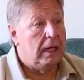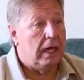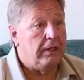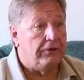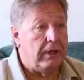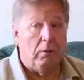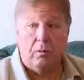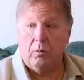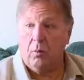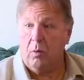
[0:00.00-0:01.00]
And you say,
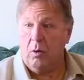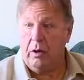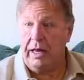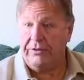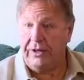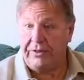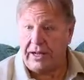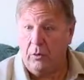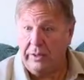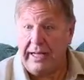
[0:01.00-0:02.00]
well, since
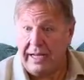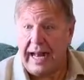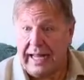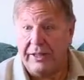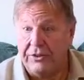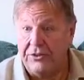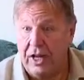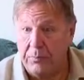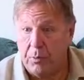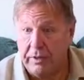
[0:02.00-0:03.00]
I don't need it, I guess it's
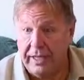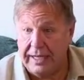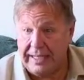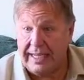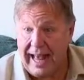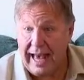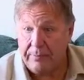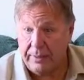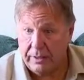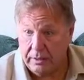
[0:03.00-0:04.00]
not important that it didn't
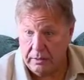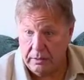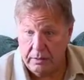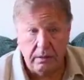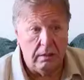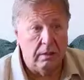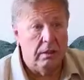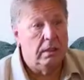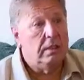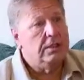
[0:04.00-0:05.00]
happen.
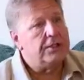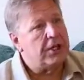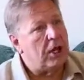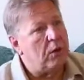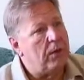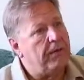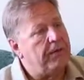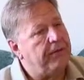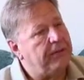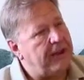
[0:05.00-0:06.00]
So
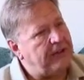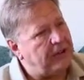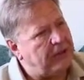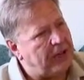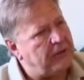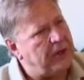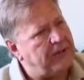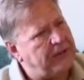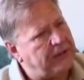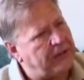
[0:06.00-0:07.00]
this is a
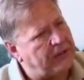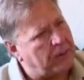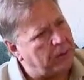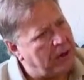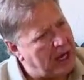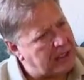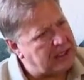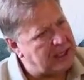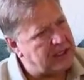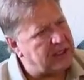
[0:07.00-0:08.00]

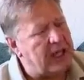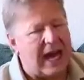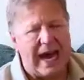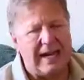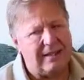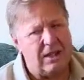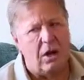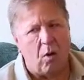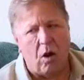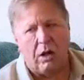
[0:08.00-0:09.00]
process. I
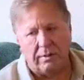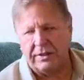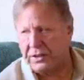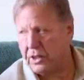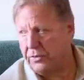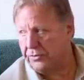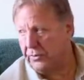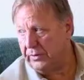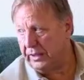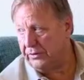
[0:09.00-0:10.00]
know all of us go
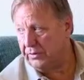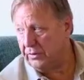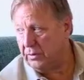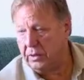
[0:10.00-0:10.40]
through this.